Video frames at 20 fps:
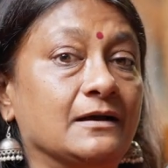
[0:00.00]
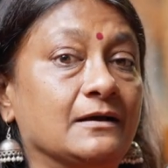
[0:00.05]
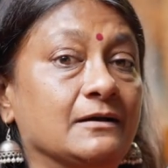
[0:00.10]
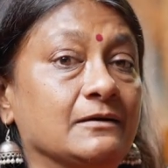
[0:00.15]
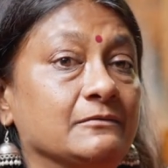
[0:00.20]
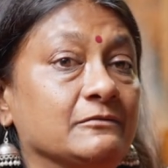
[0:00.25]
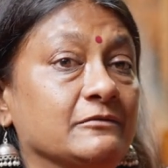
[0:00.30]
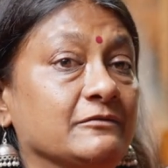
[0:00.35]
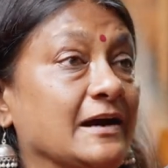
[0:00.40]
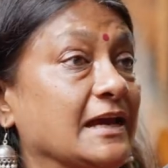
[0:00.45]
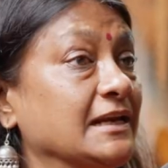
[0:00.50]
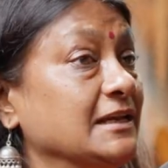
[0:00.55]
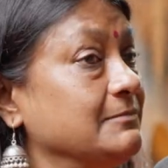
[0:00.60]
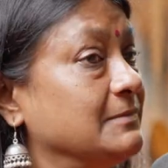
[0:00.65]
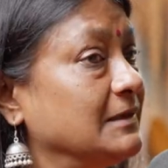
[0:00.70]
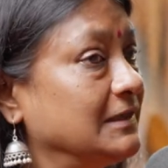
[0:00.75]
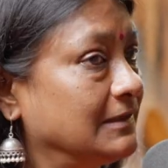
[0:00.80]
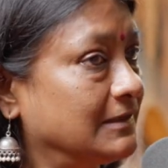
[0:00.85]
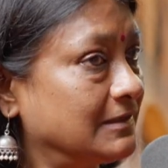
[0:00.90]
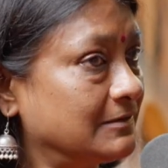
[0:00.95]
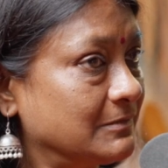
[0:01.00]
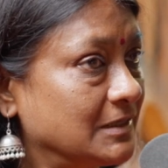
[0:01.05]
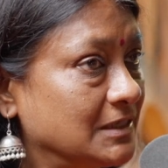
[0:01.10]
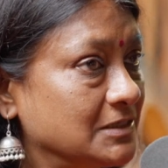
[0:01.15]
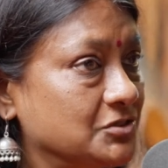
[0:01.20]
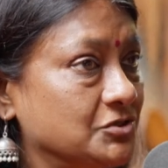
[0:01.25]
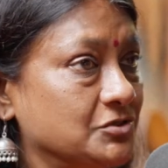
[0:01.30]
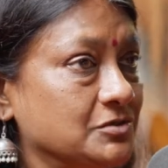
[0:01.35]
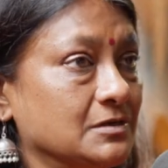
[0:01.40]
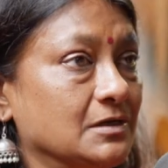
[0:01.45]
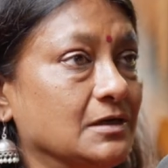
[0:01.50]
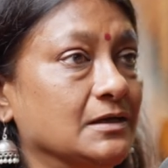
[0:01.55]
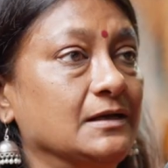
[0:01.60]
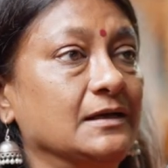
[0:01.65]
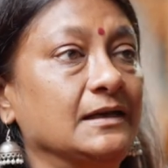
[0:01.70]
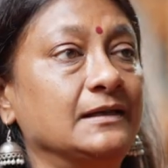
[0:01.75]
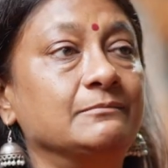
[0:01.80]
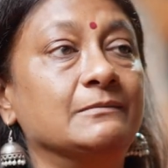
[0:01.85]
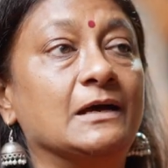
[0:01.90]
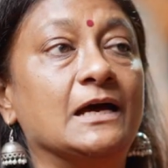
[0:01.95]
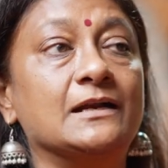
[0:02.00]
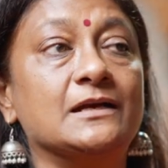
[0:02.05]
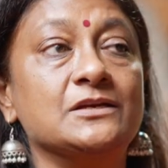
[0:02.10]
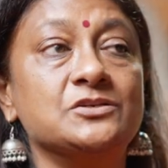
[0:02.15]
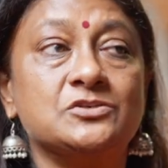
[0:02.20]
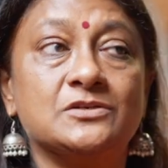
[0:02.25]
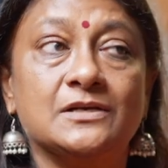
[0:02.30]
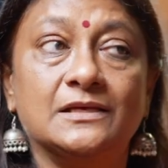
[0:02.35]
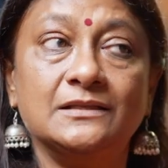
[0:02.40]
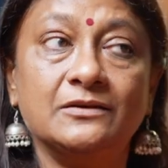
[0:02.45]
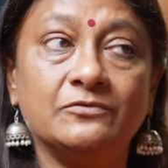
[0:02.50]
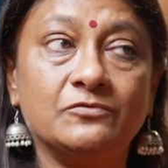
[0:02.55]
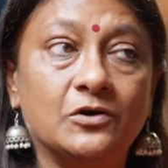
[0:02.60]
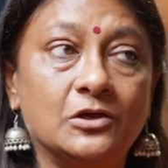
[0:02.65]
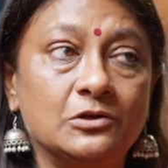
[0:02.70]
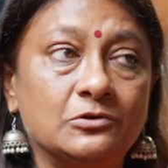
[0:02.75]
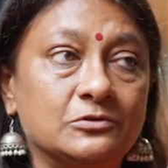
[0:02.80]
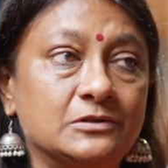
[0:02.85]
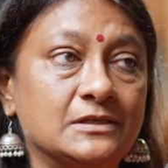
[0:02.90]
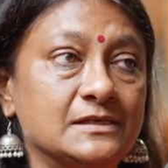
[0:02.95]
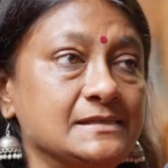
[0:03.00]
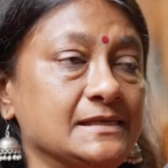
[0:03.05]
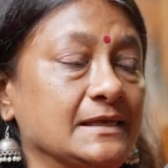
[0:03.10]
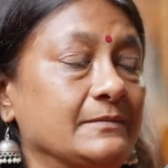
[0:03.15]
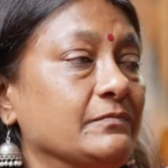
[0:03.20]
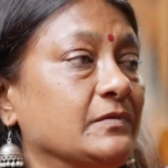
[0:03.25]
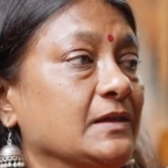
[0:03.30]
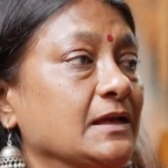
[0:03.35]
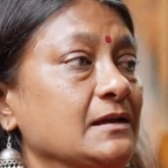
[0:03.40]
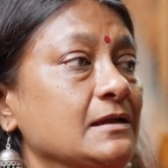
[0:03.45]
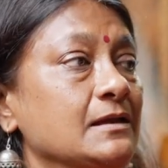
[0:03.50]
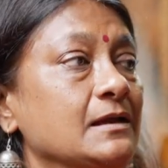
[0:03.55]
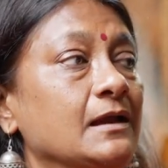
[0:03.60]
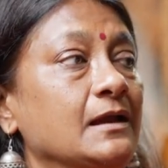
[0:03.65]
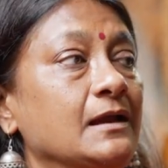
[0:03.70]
Wari pilgrimage in Maharashtra, they follow the same thing.